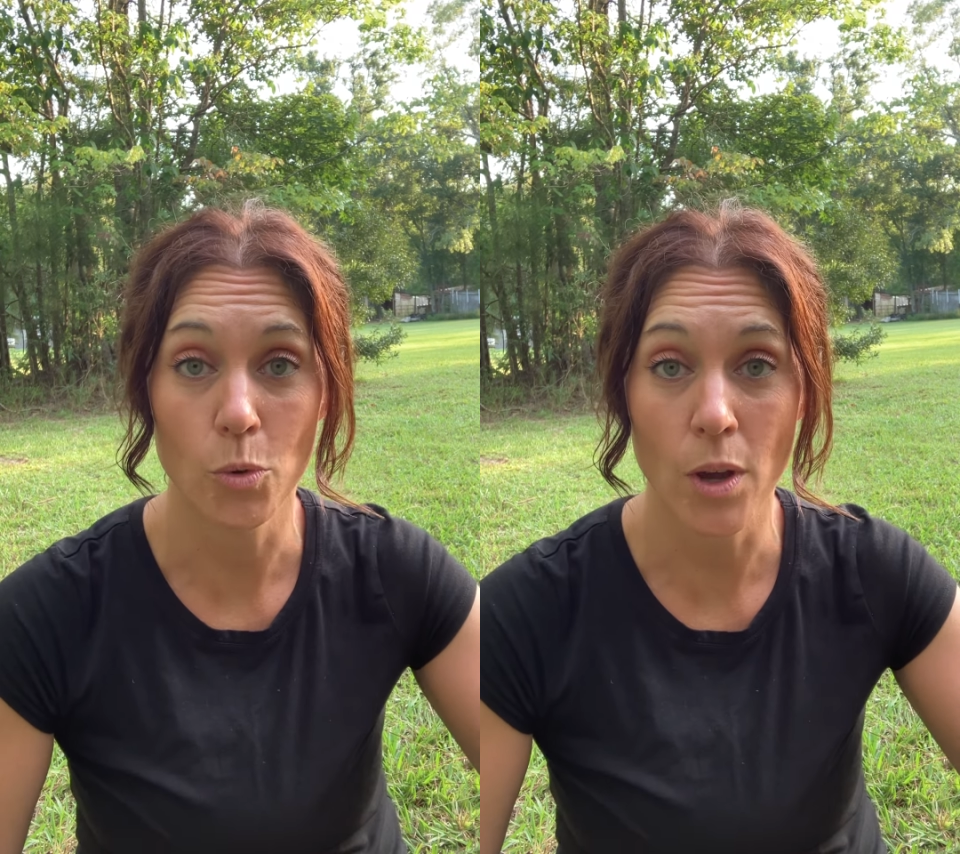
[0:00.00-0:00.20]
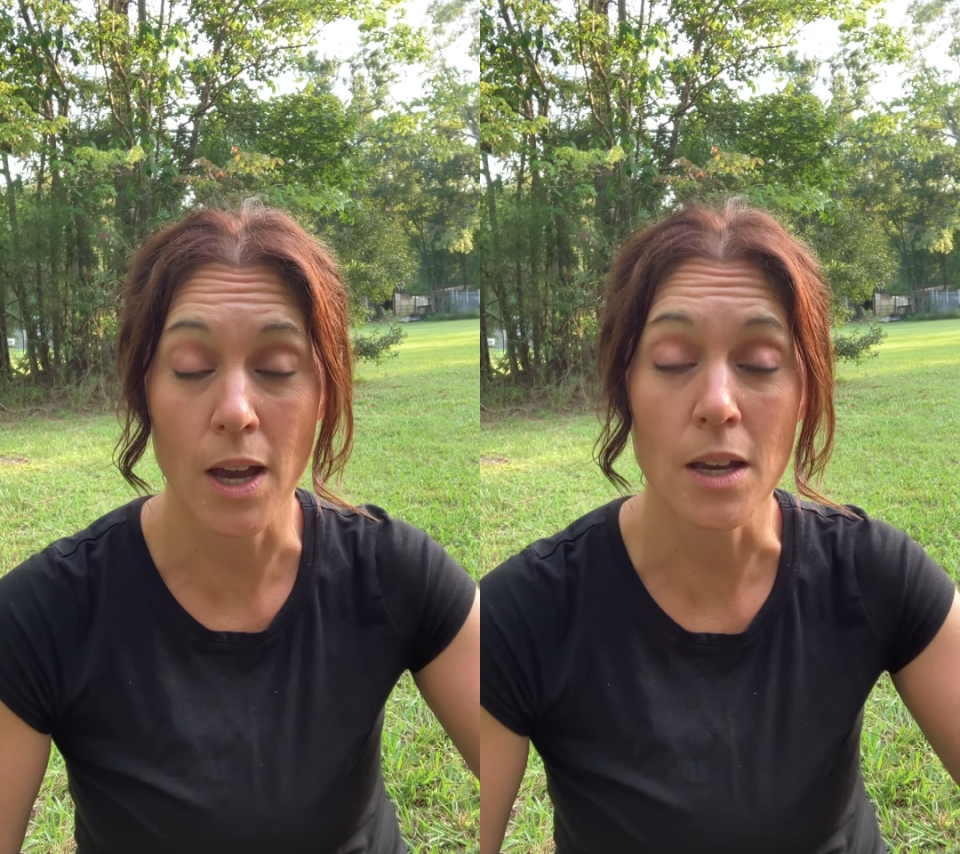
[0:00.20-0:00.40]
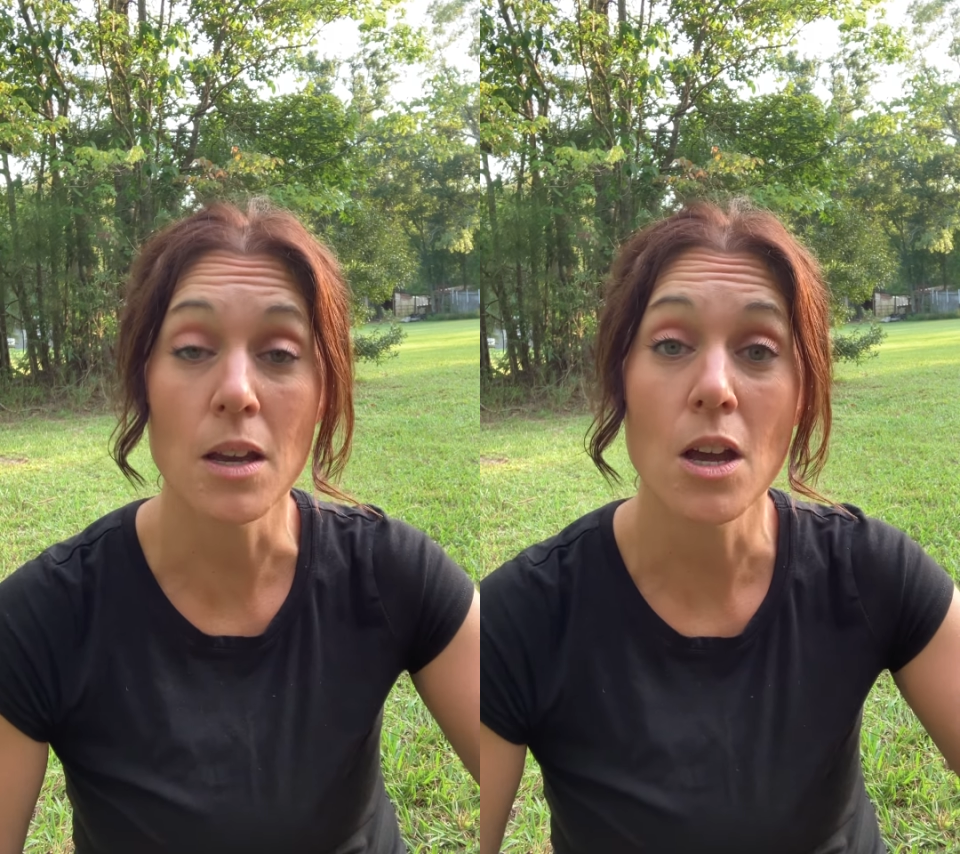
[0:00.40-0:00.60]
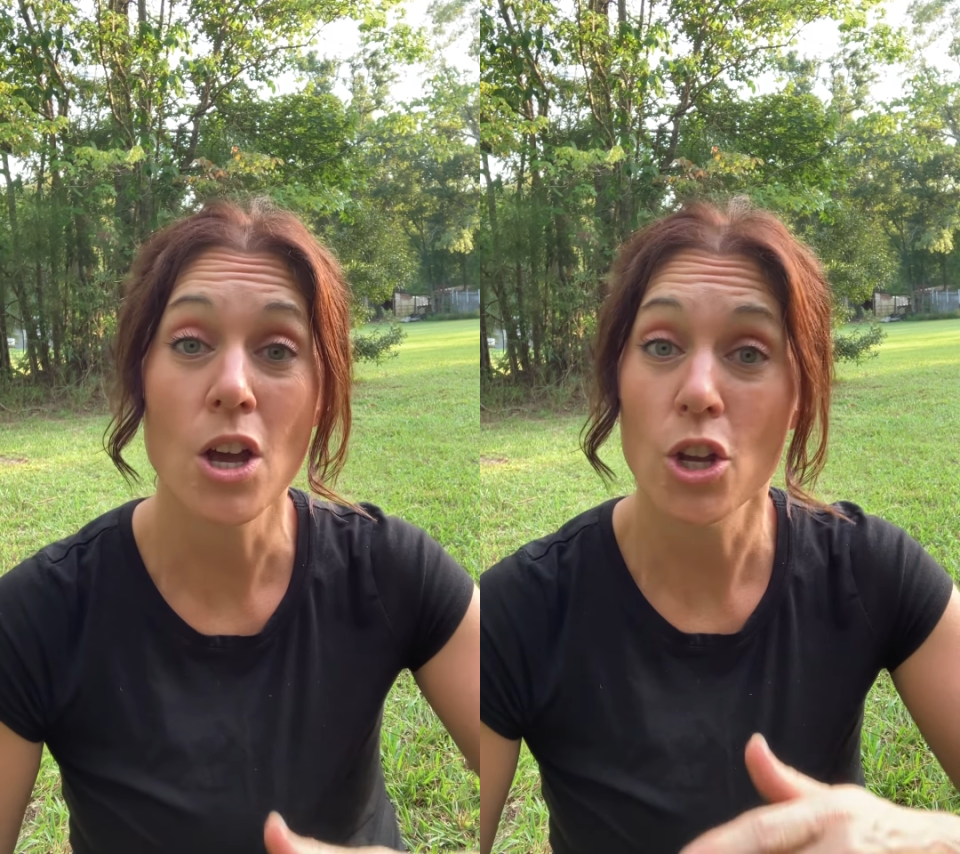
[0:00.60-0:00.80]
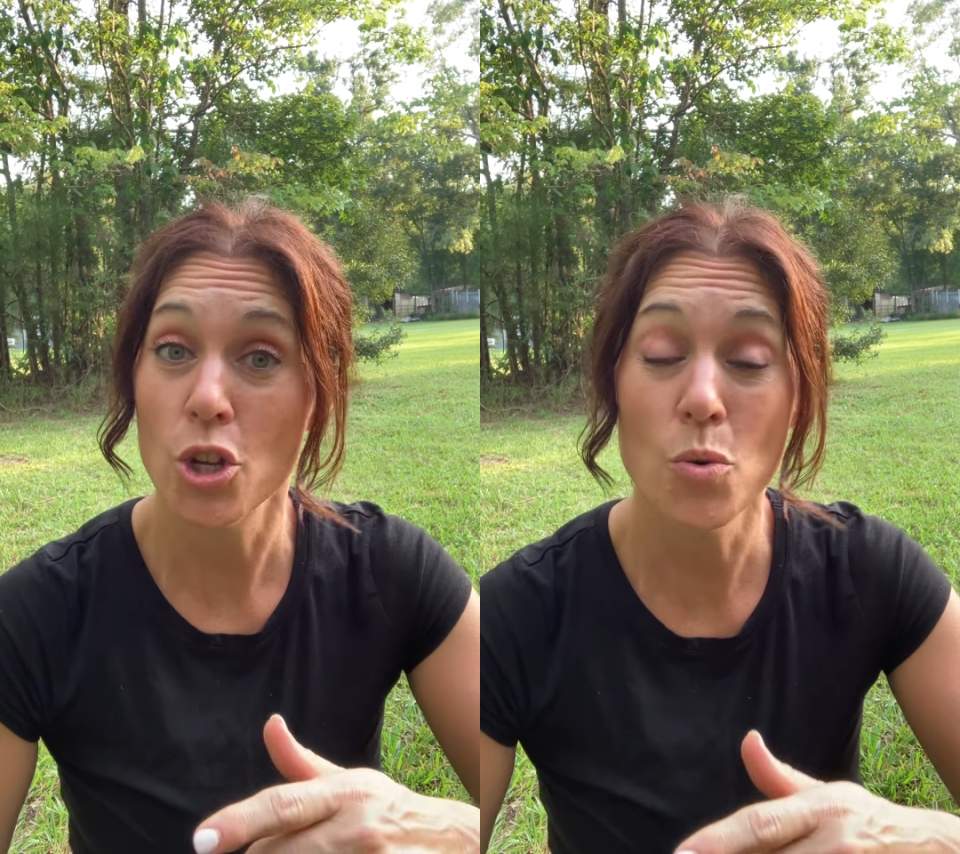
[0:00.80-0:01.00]
Okay,
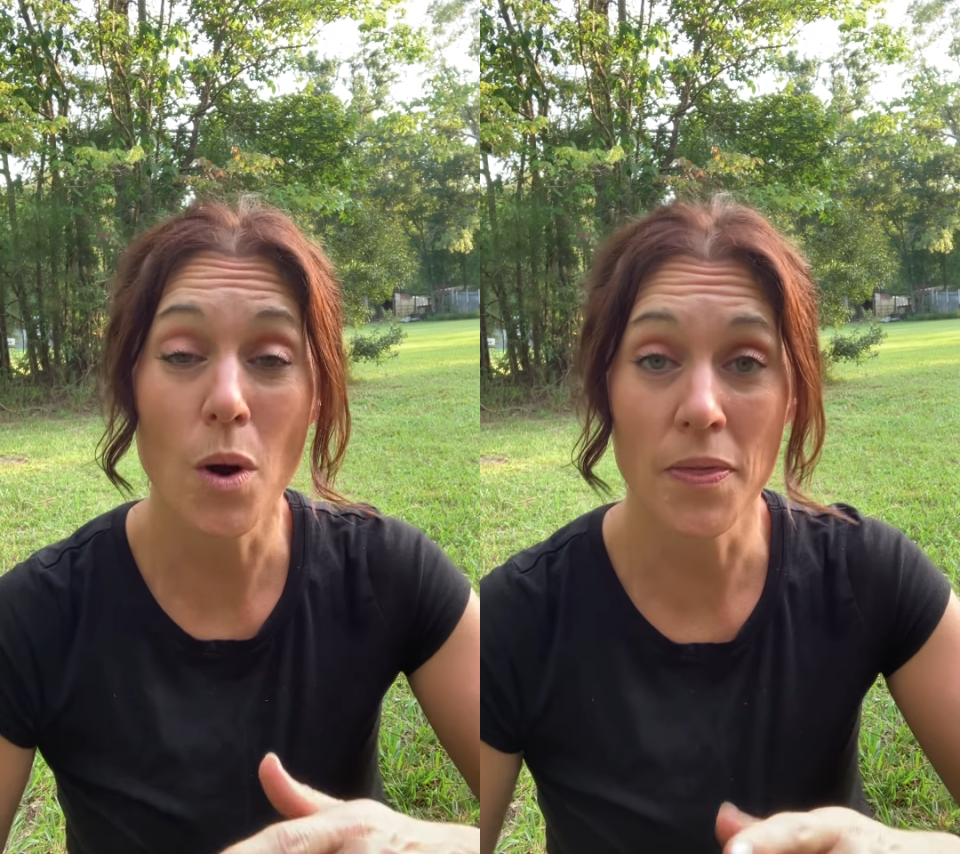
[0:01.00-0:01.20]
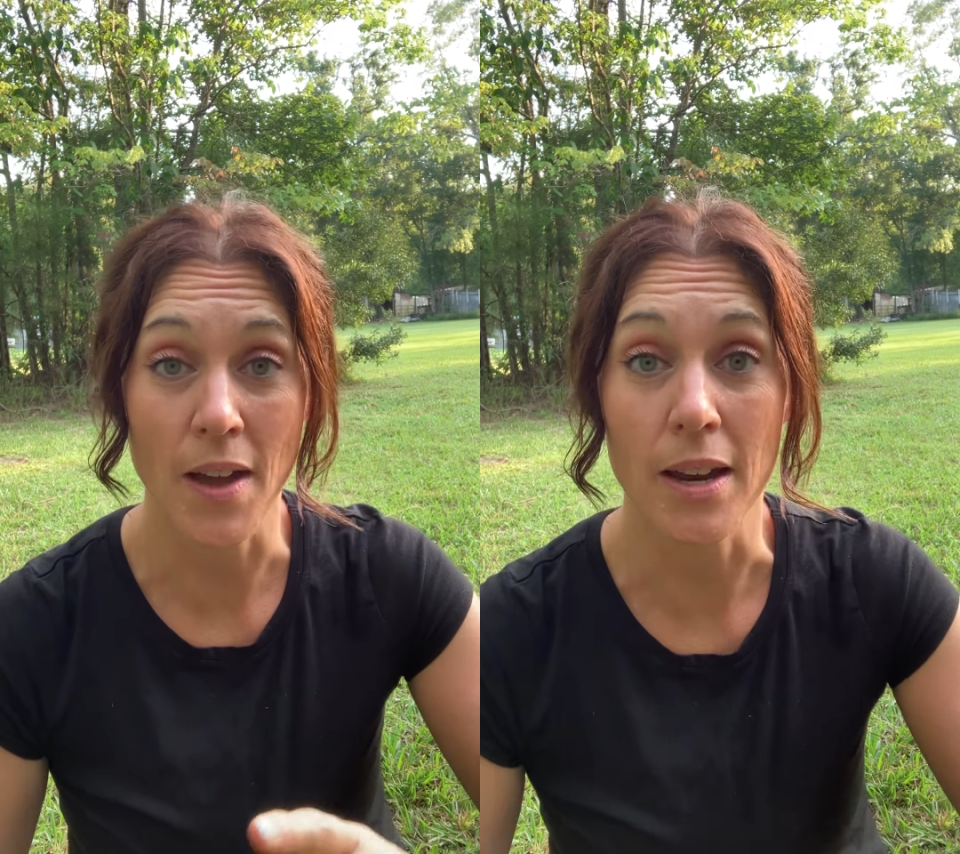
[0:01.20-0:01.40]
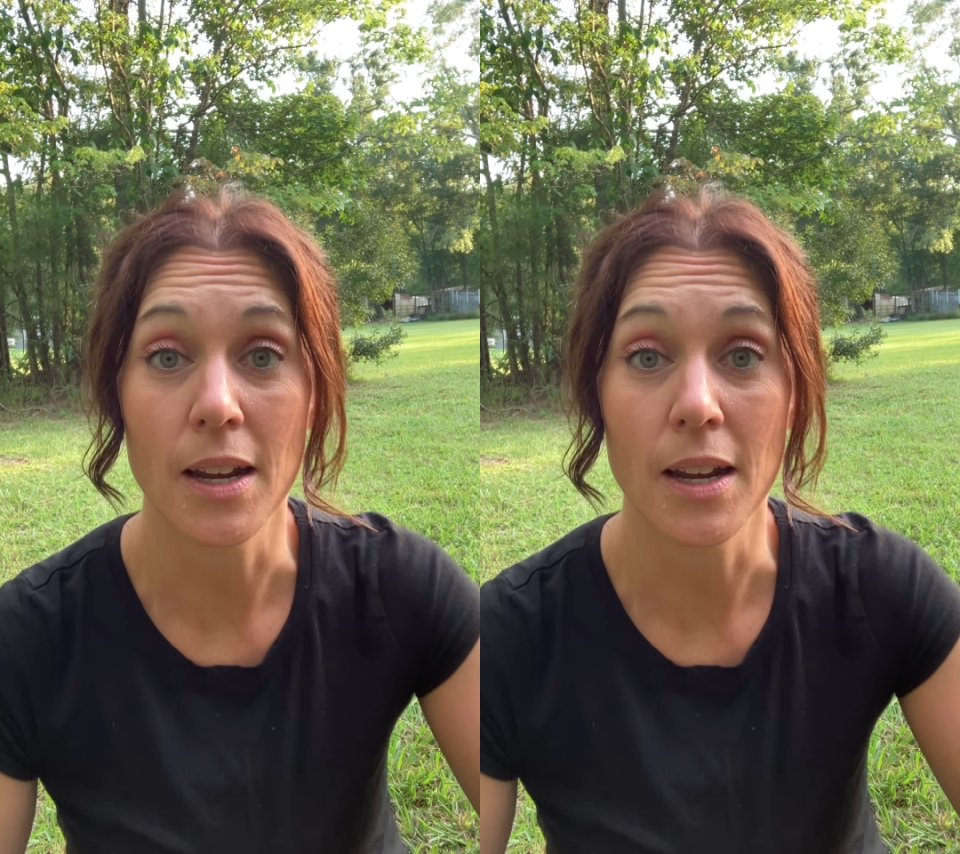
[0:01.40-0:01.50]
you want that.